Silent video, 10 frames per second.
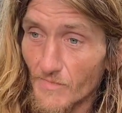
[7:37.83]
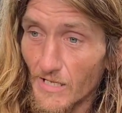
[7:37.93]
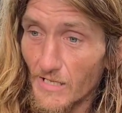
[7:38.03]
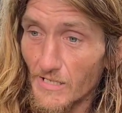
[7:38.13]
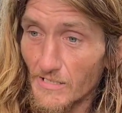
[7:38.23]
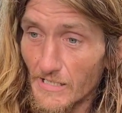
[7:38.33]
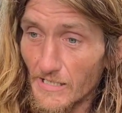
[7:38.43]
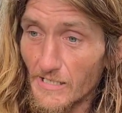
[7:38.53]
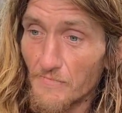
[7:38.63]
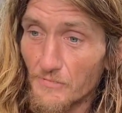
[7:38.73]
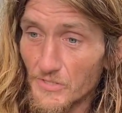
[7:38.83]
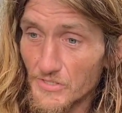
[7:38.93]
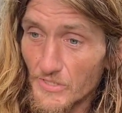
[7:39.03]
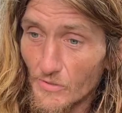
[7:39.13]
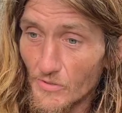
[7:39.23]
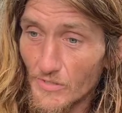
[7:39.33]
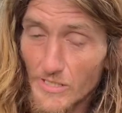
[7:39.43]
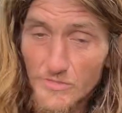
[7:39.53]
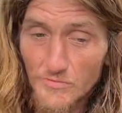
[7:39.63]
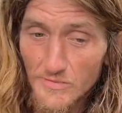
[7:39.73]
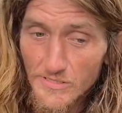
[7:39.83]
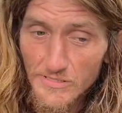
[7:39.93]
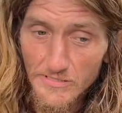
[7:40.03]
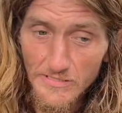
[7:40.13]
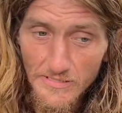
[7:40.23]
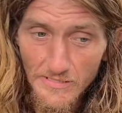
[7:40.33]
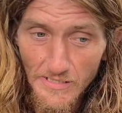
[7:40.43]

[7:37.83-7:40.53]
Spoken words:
I appreciate all you guys for listening